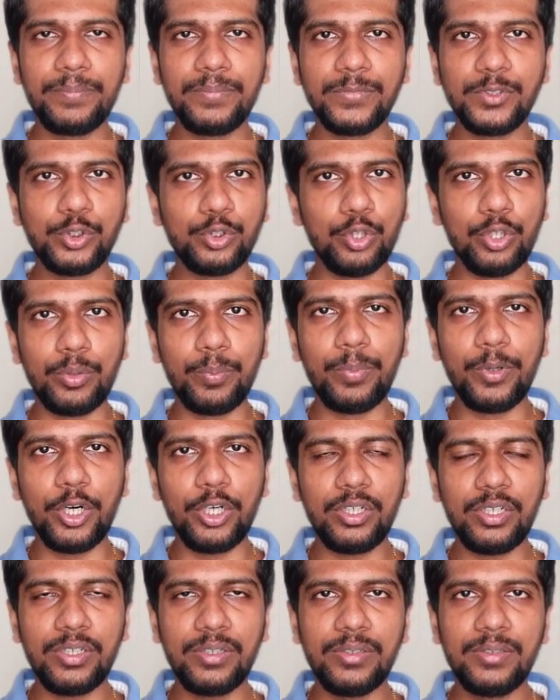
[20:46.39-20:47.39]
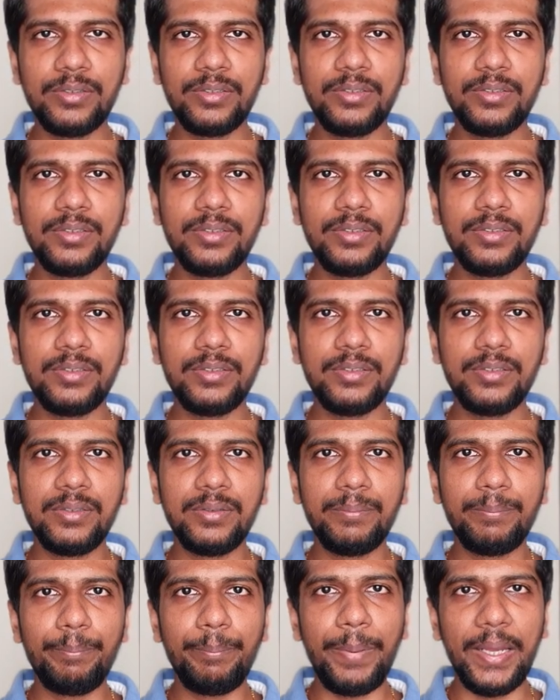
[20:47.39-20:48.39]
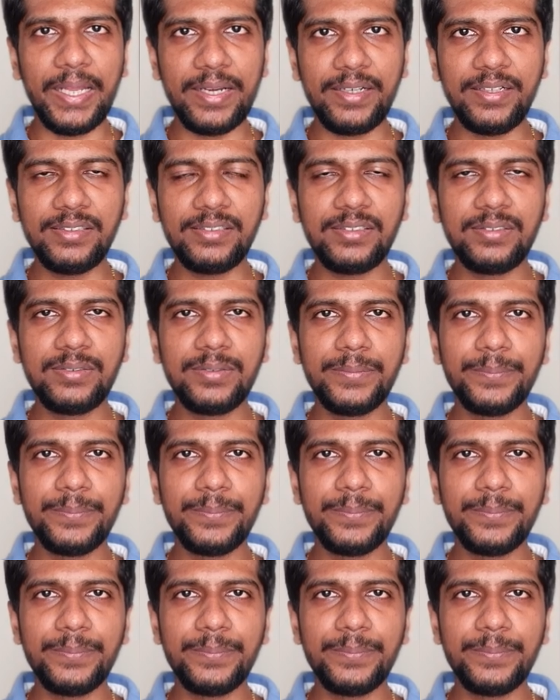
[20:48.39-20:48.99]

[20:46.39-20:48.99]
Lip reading: store-bought packets.